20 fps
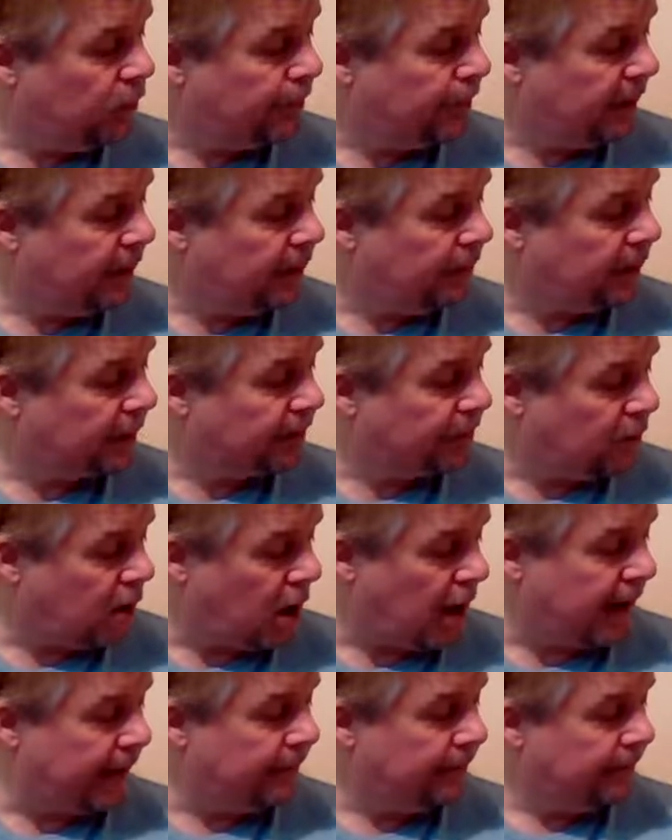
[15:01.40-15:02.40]
P.
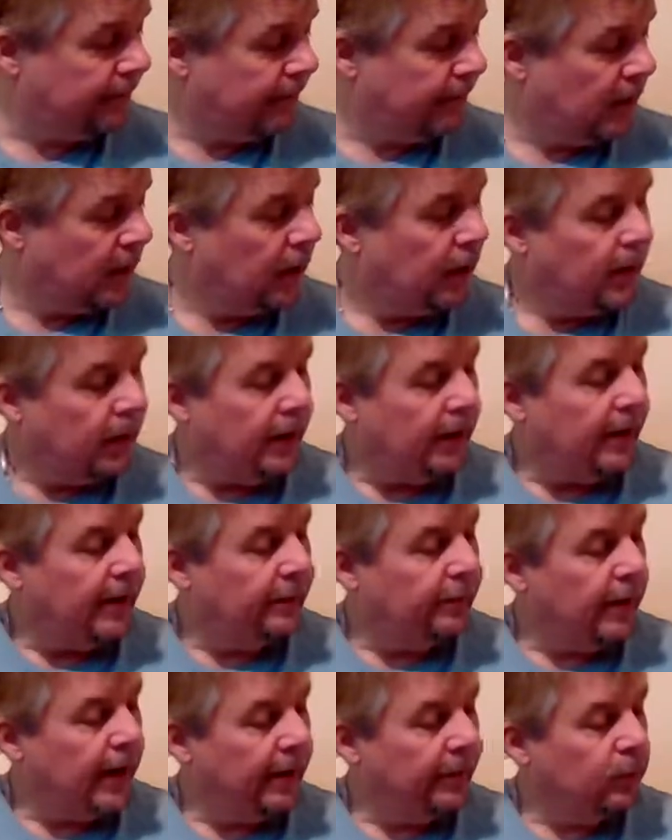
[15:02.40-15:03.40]
McBride.
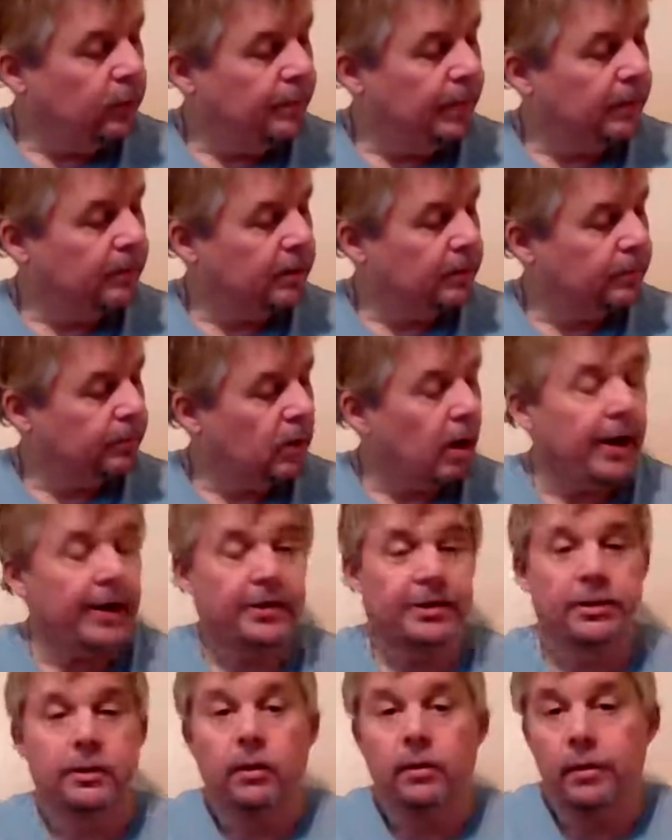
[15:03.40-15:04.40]
If Matthew P. McBride
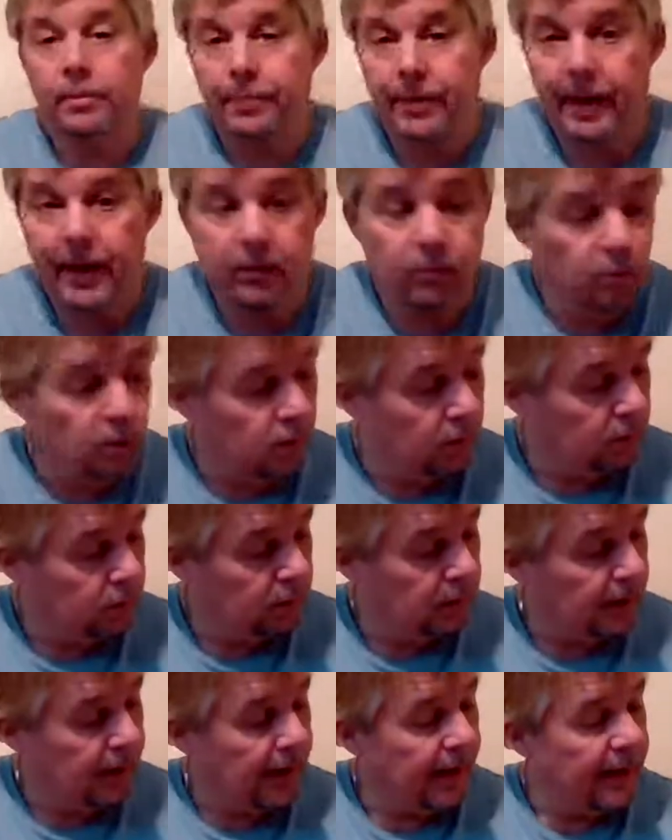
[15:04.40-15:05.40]
is still on the
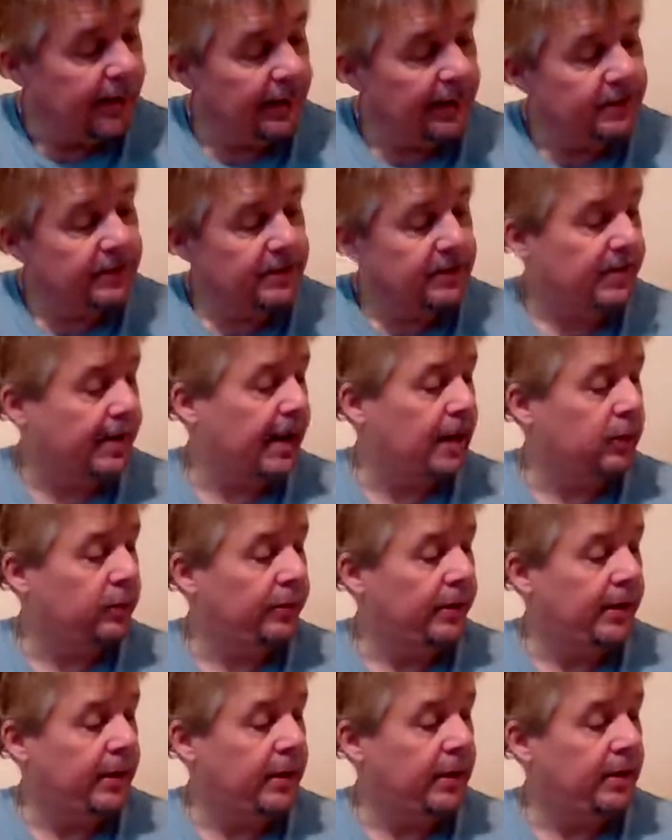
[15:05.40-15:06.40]
payroll and his
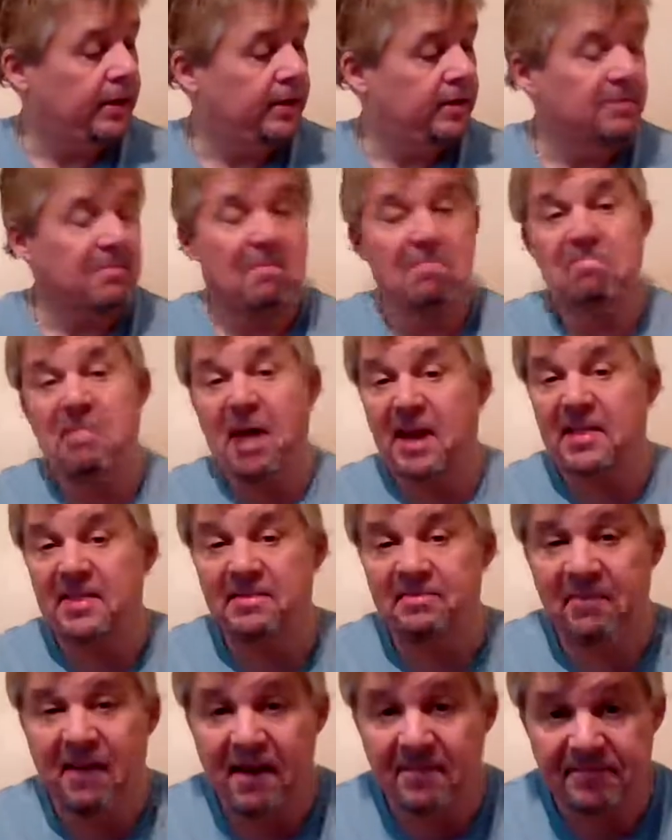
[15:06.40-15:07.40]
salary is
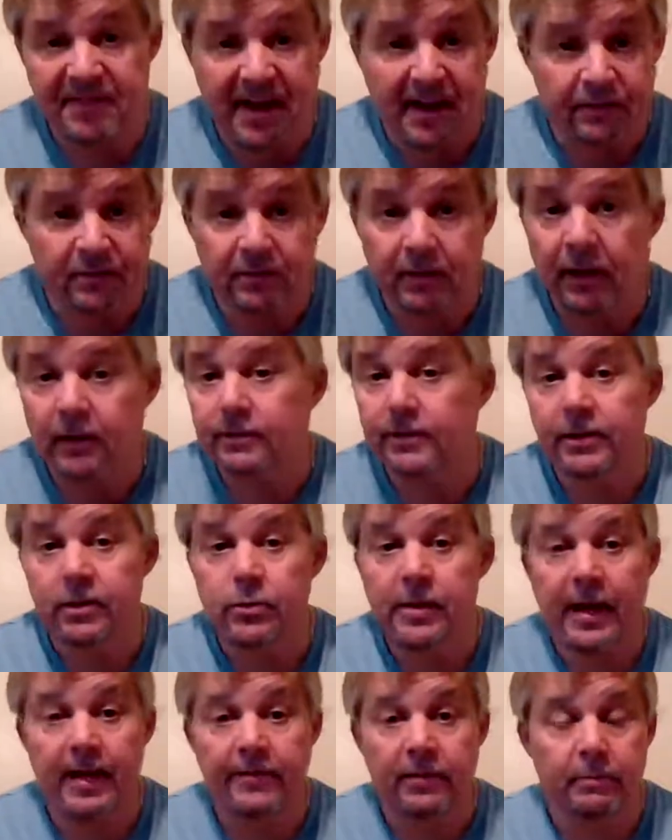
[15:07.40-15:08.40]
$95,000, and you
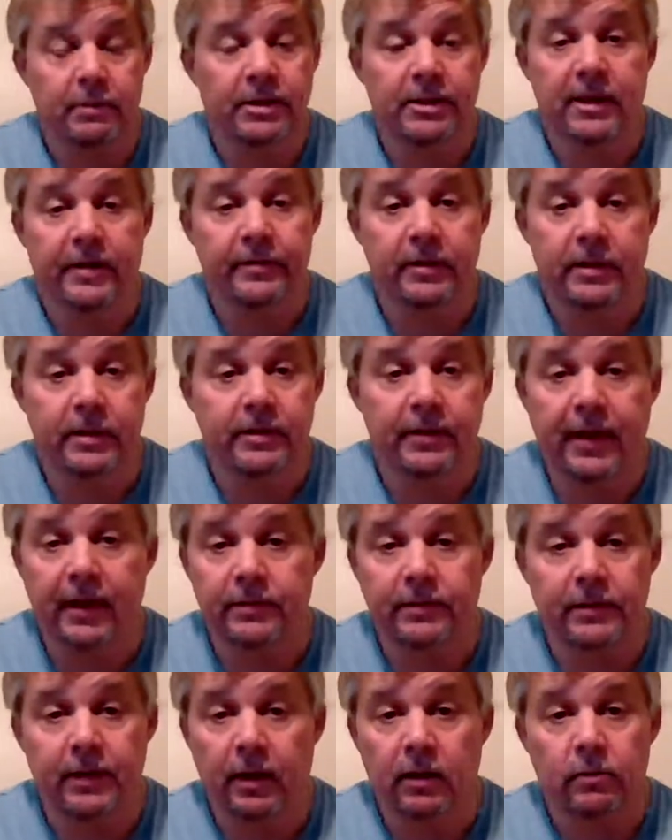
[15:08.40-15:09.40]
gave him a
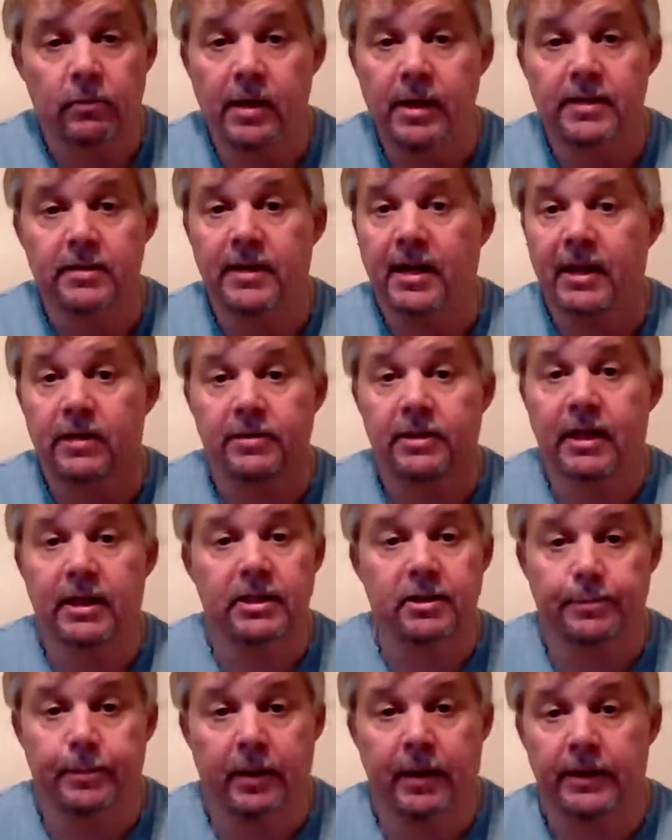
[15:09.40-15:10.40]
$17,000 raise, how does that
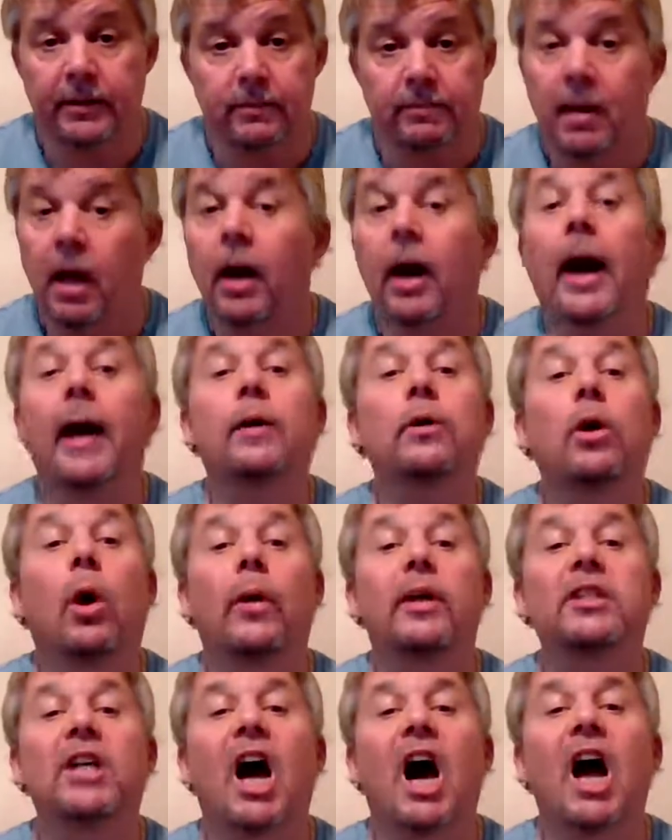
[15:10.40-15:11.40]
explain? I don't know.
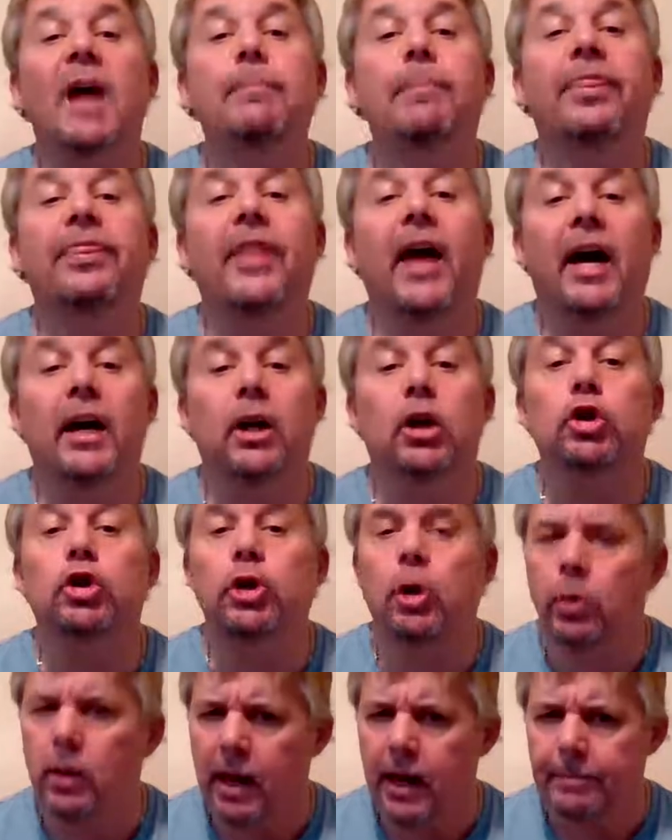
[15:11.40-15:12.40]
It's a hypothetical. Do you
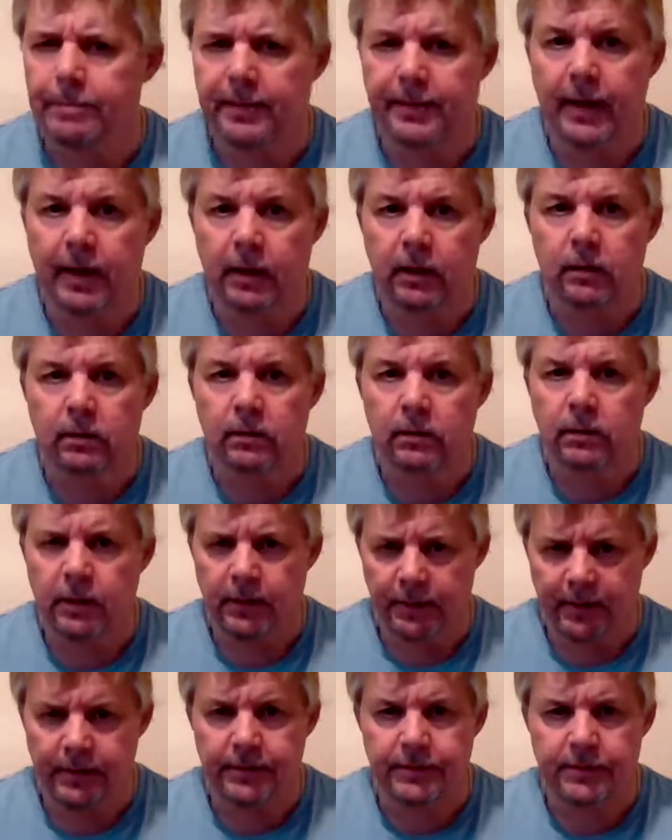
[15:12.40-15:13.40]
know what a hypothetical
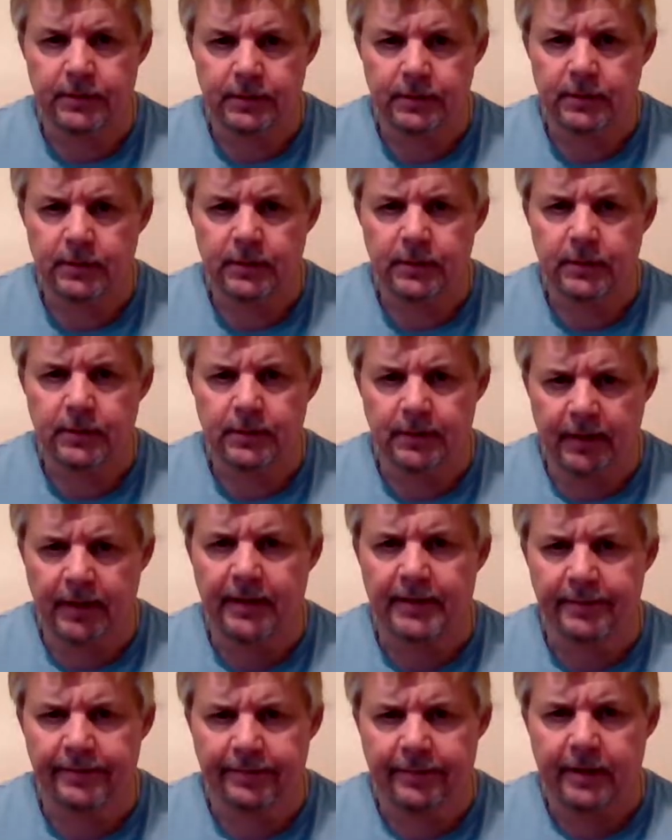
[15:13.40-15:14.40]
is,
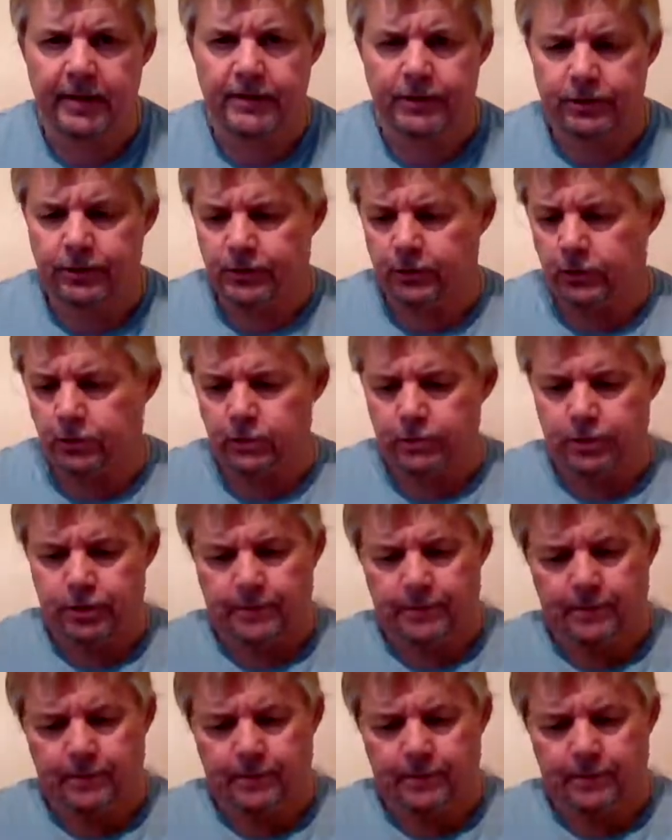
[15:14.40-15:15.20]
Todd the fascist dude?